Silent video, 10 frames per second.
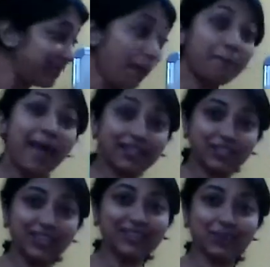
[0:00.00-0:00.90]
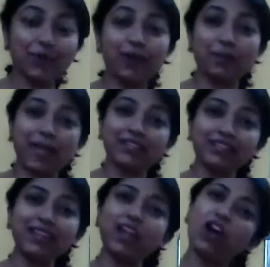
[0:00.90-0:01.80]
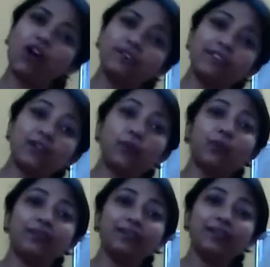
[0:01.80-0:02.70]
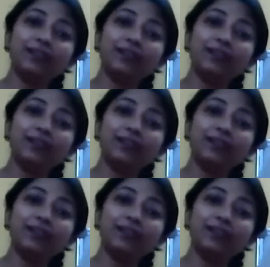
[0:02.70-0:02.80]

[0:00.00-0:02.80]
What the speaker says: magic, so-called magic, on their own.